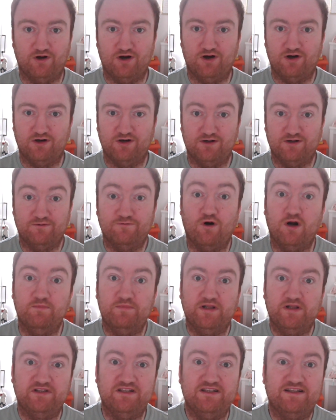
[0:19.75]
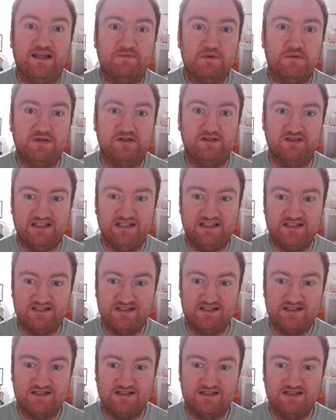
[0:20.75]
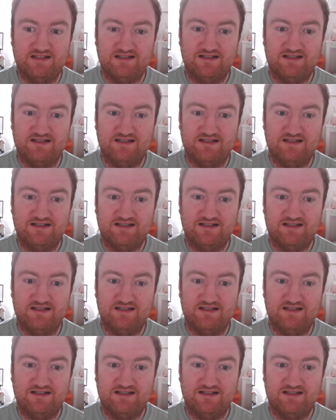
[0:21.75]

our form building capabilities.